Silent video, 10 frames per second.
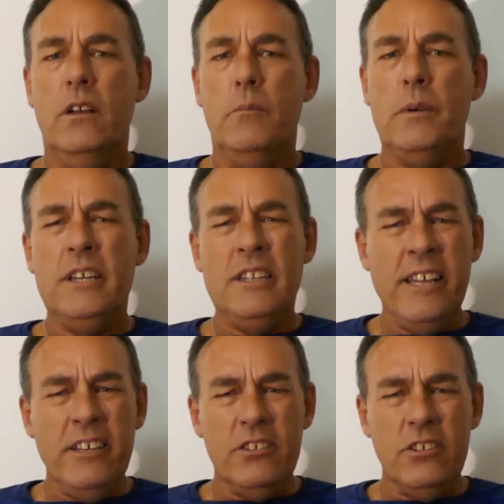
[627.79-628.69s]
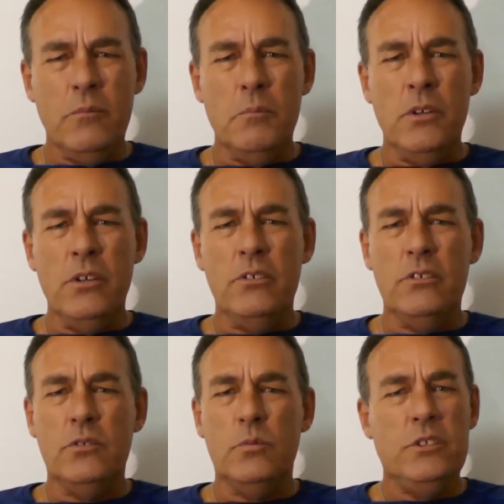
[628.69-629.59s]
but a link to the
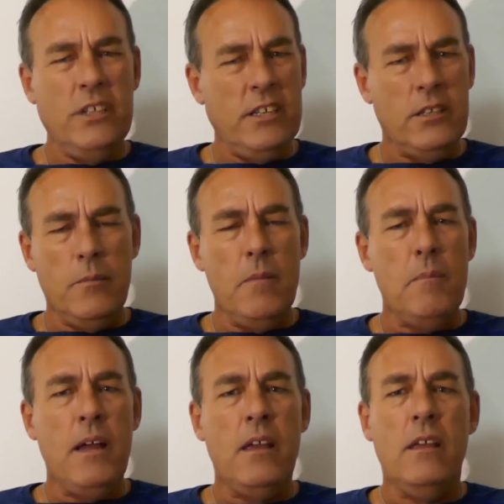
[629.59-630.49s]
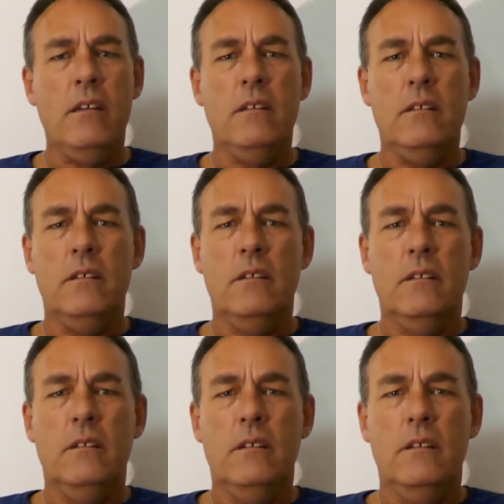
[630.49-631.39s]
murders was yet to be made.
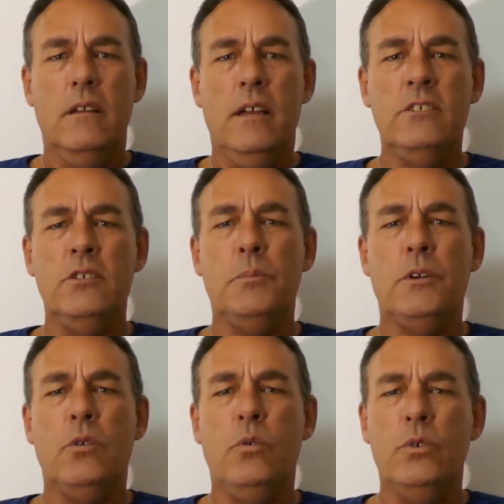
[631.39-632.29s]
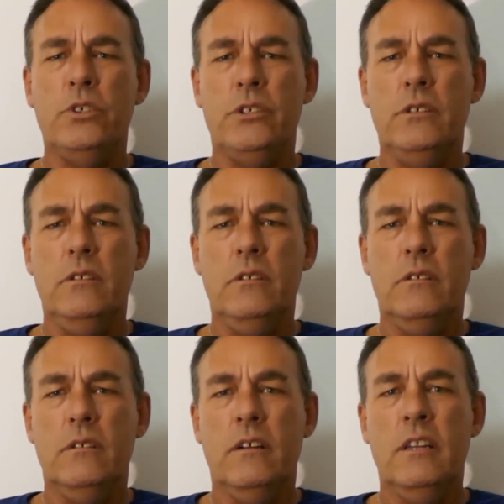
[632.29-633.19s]
As a precaution,
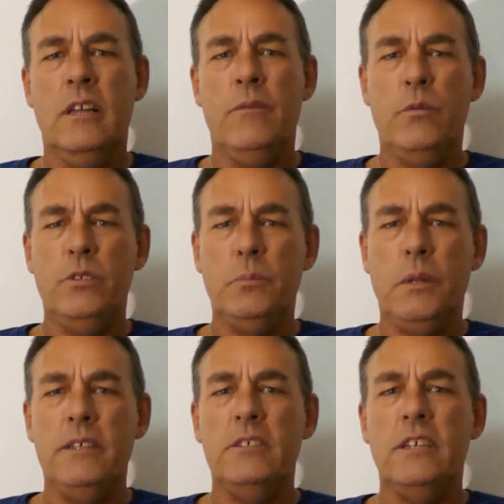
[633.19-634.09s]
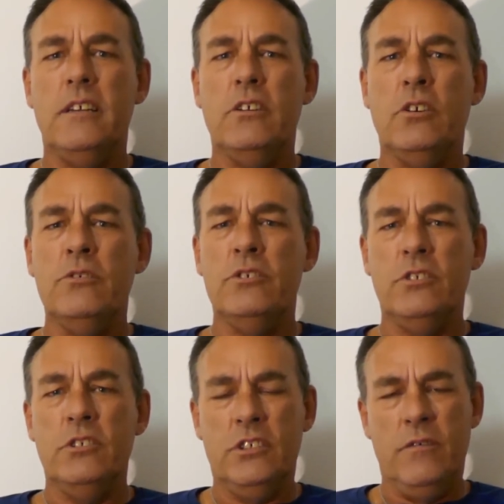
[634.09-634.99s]
Glover was placed under
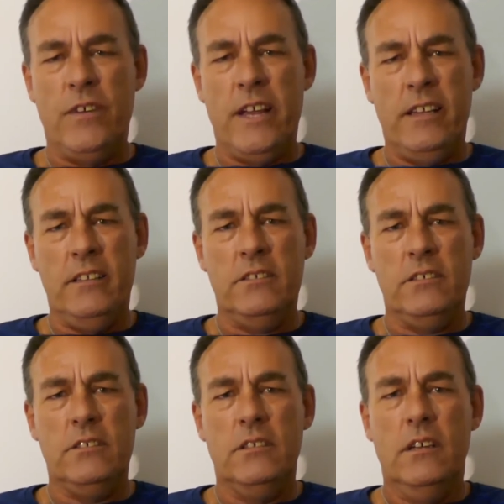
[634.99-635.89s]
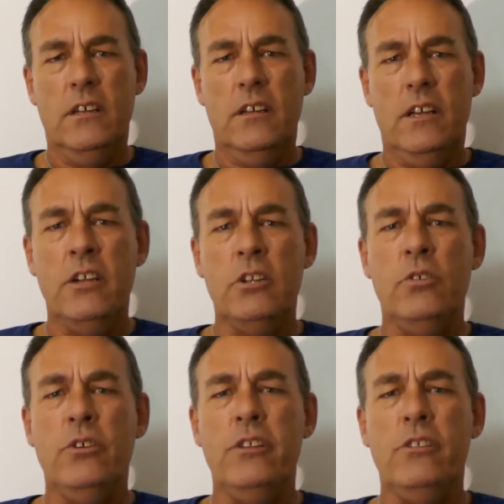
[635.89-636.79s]
constant surveillance,
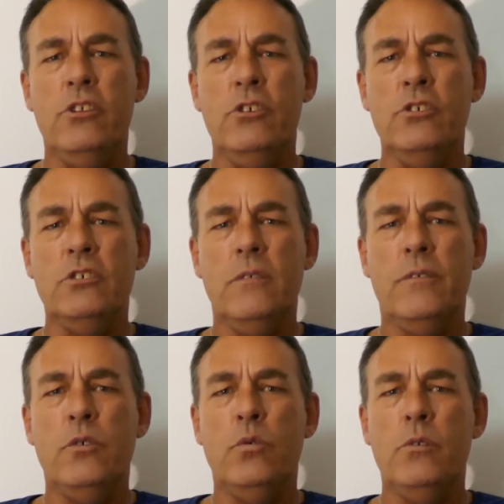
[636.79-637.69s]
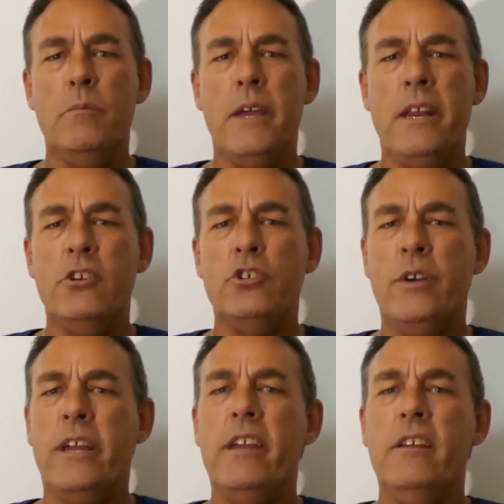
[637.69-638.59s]
including the use of an automatic
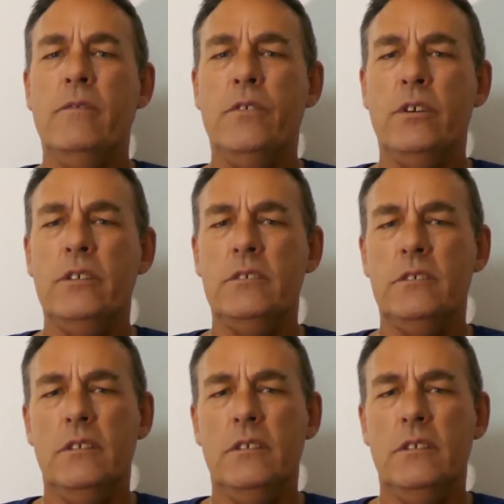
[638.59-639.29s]
tracking device,